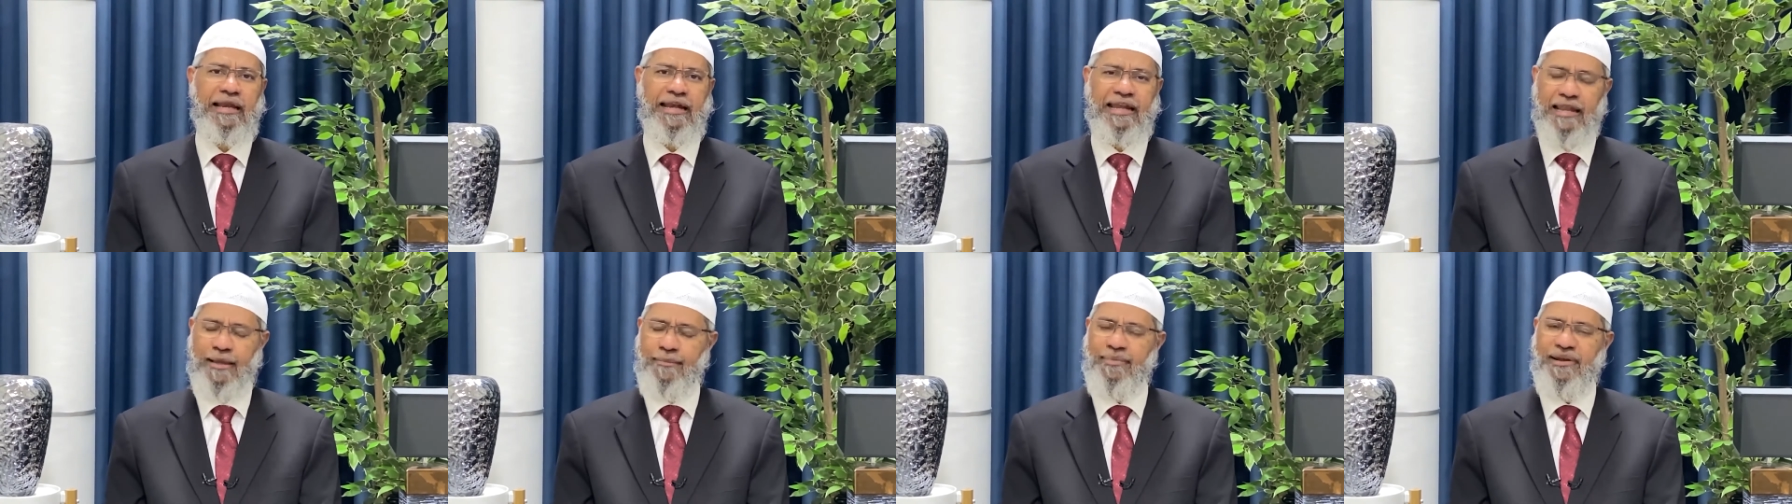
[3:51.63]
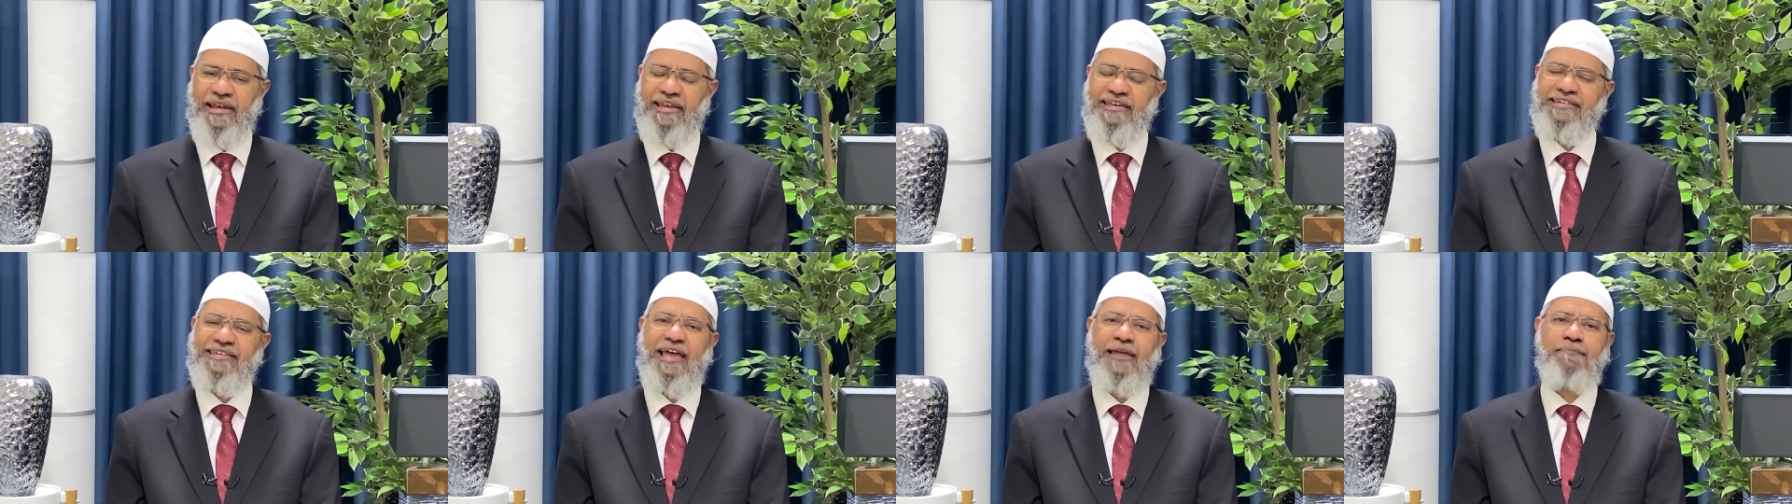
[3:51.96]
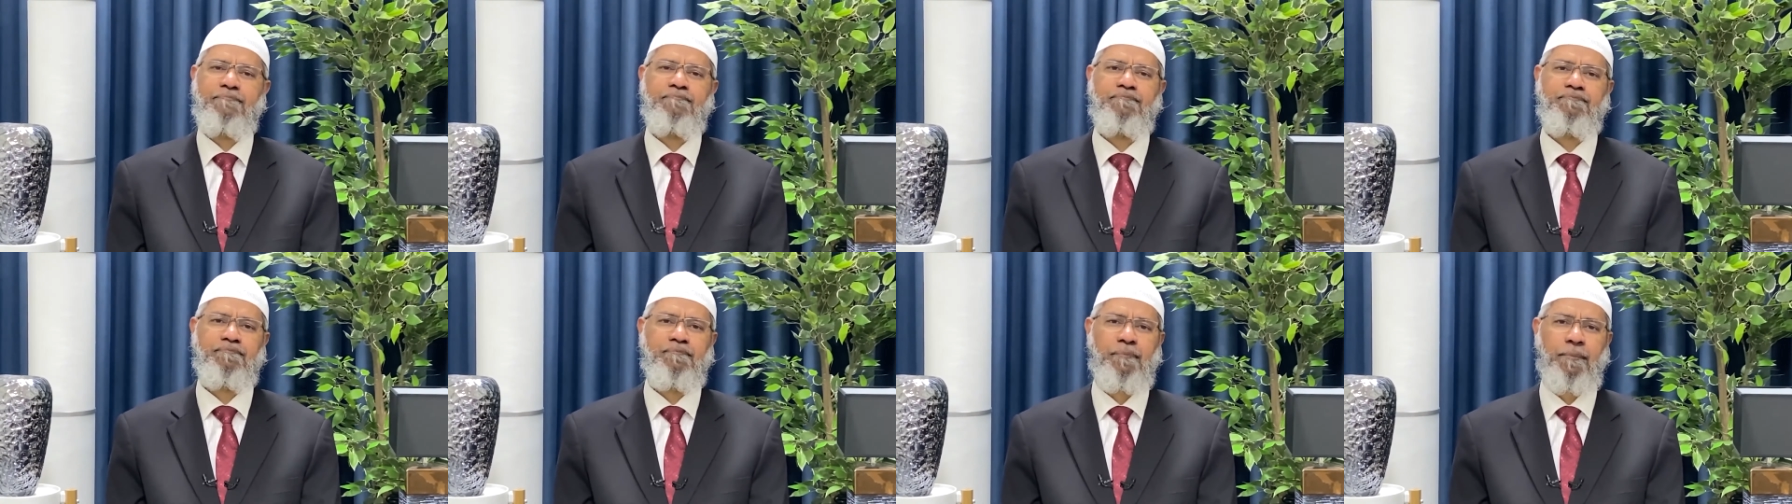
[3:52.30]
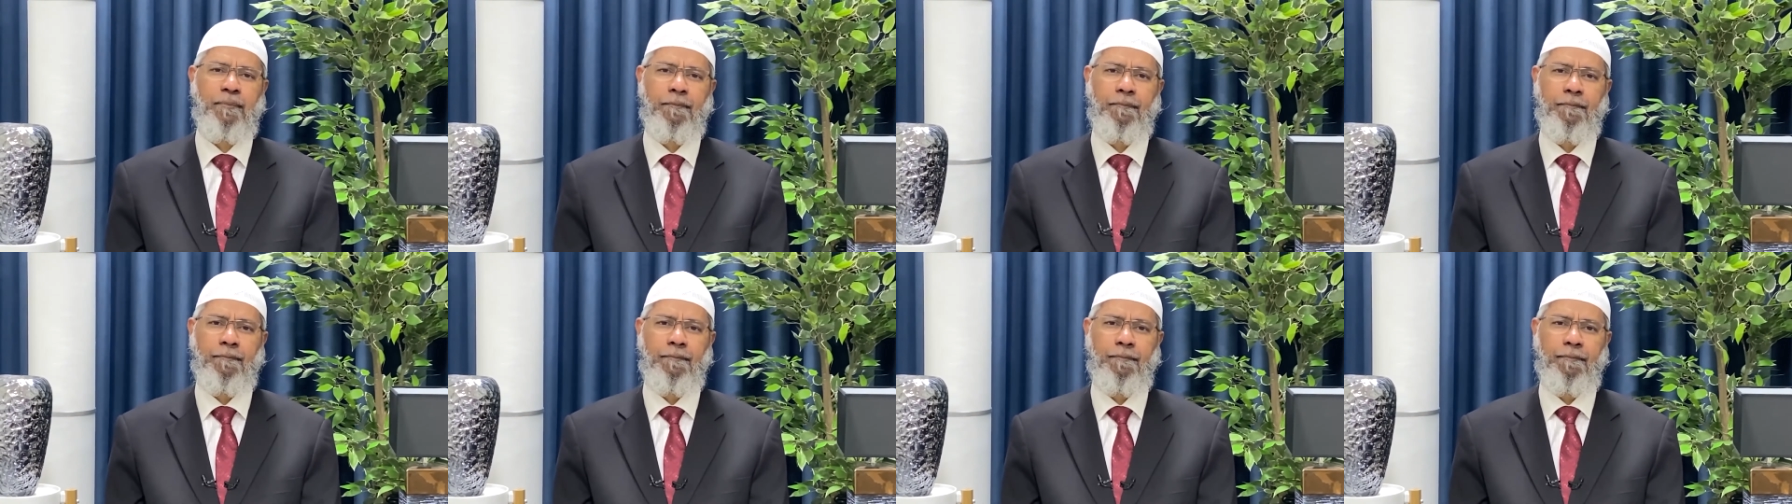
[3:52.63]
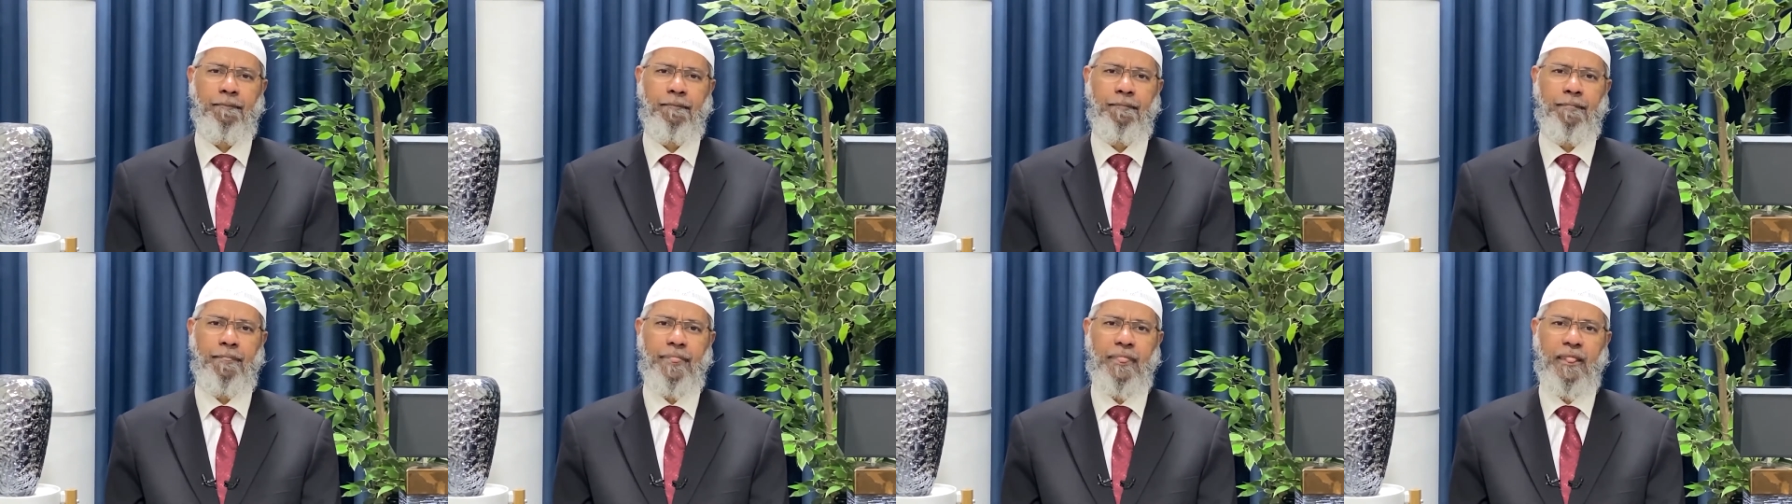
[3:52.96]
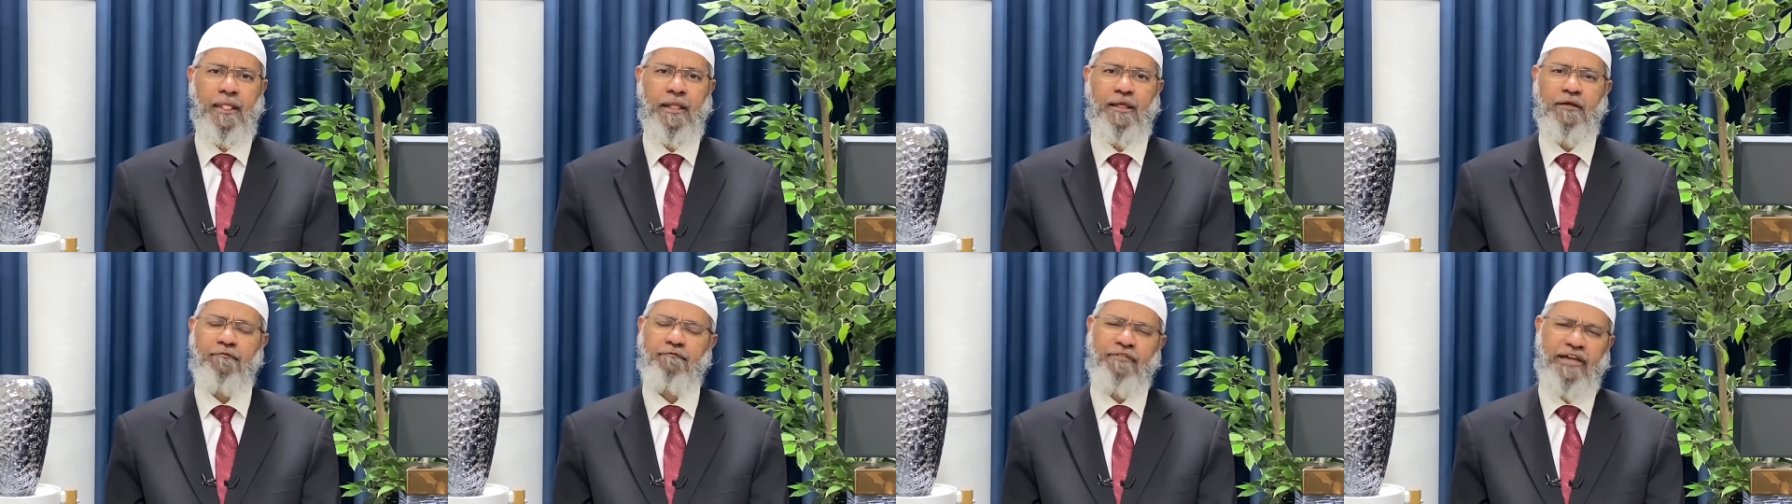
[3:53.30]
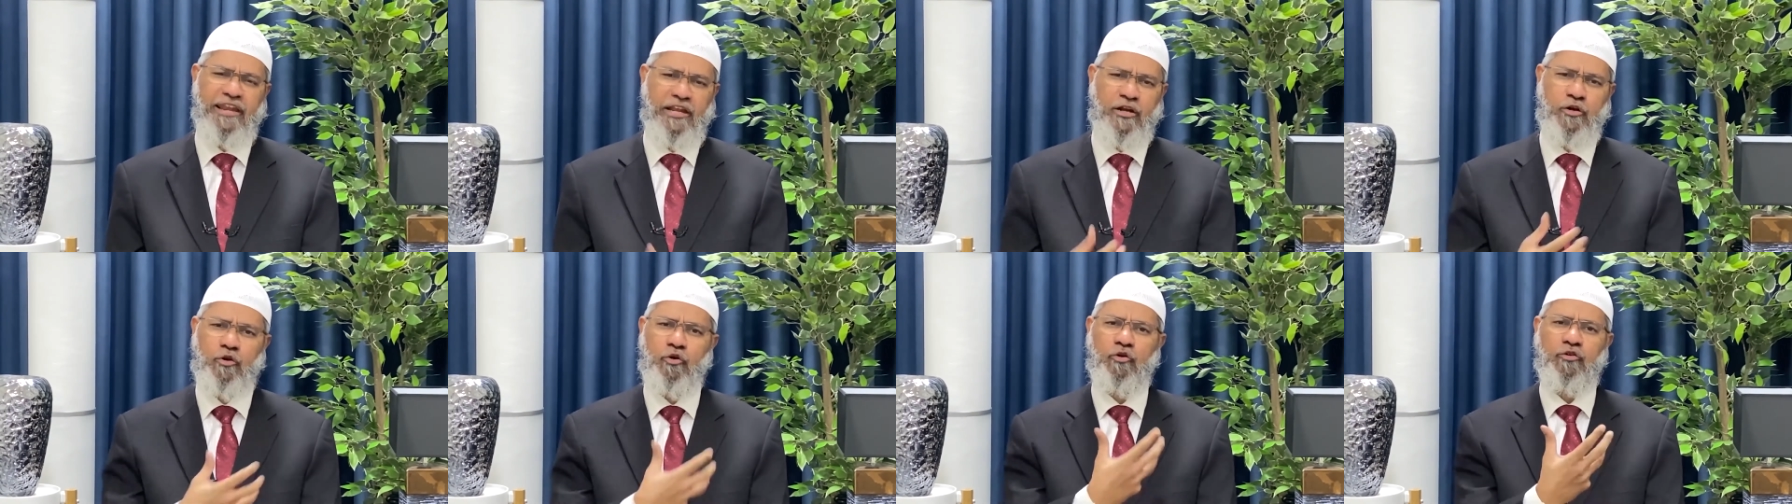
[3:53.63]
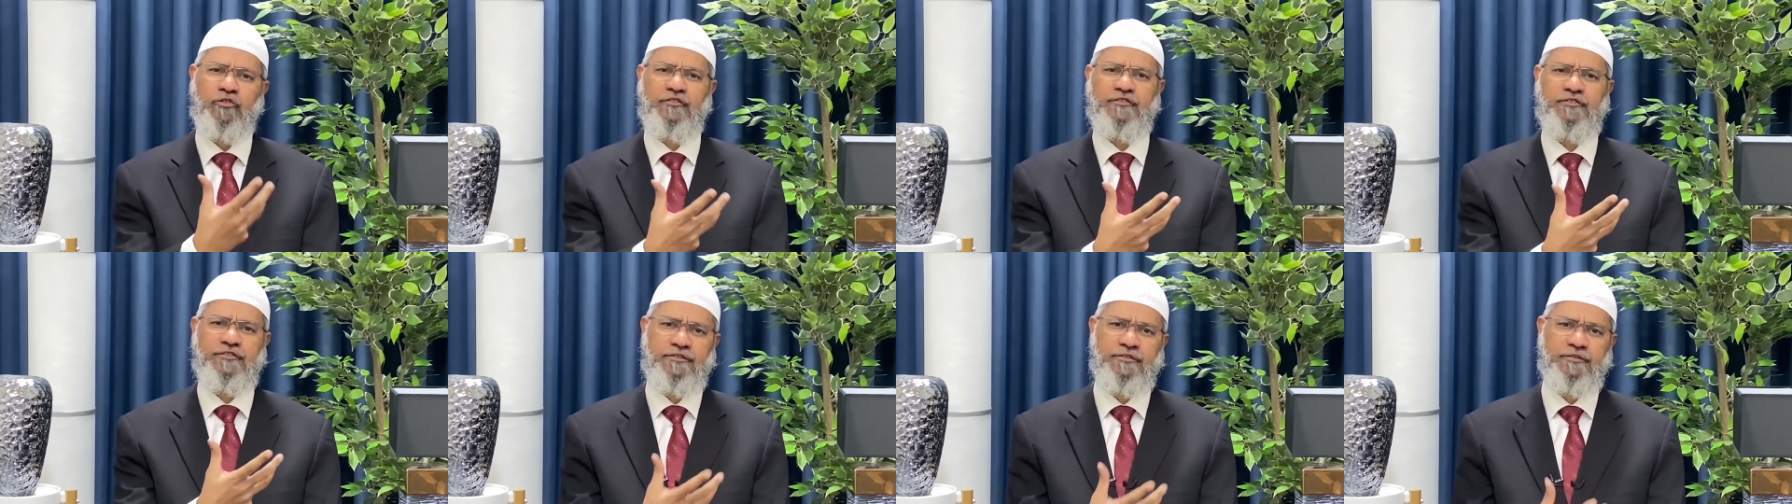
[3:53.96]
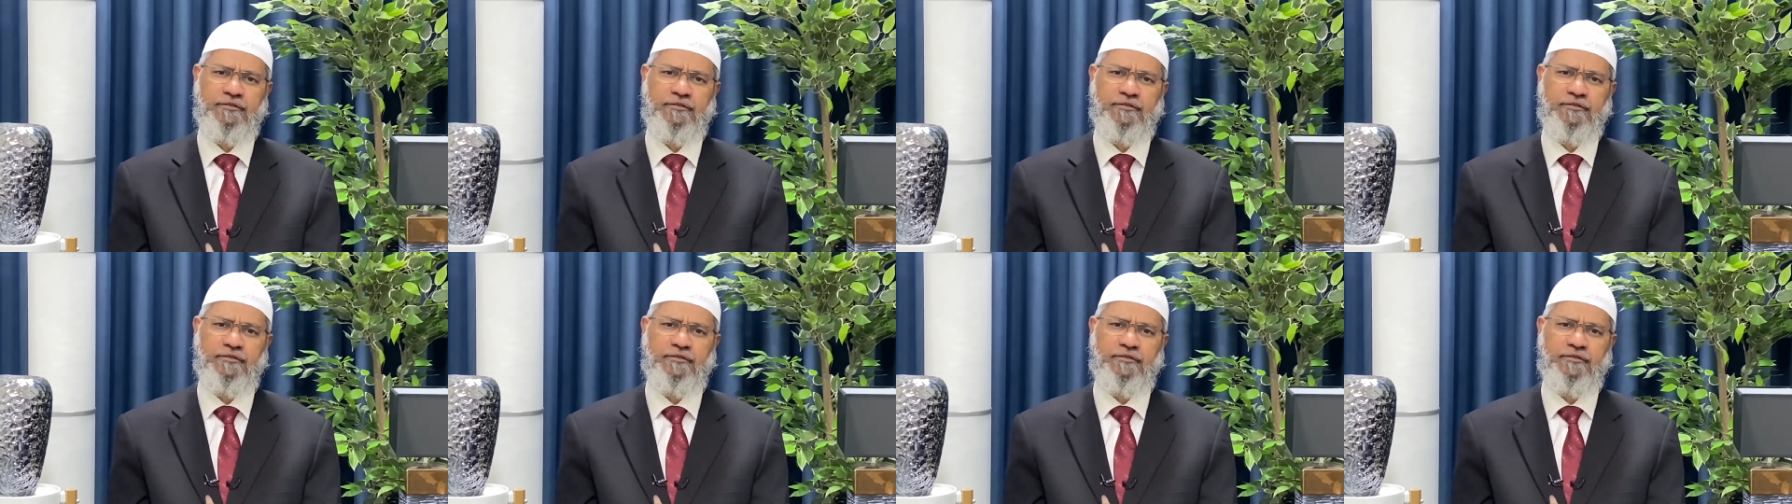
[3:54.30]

Lebanon time very close